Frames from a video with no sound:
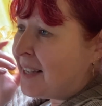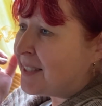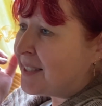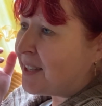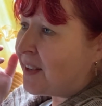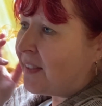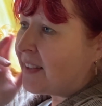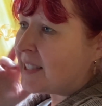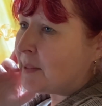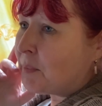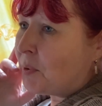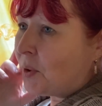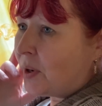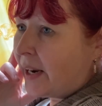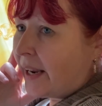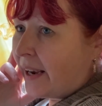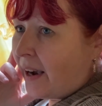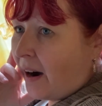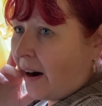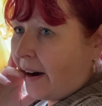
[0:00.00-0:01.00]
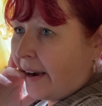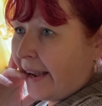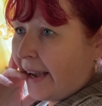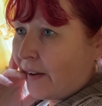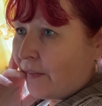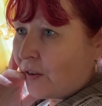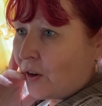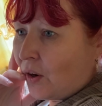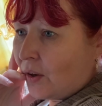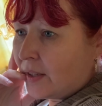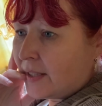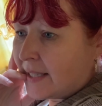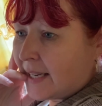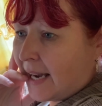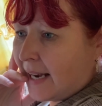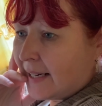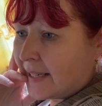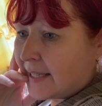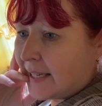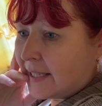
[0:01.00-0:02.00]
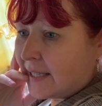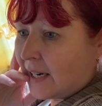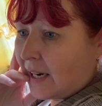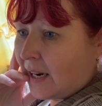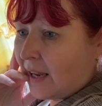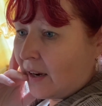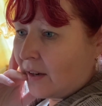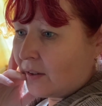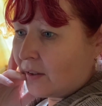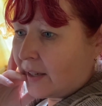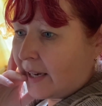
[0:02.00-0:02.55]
So this morning I have contacted a local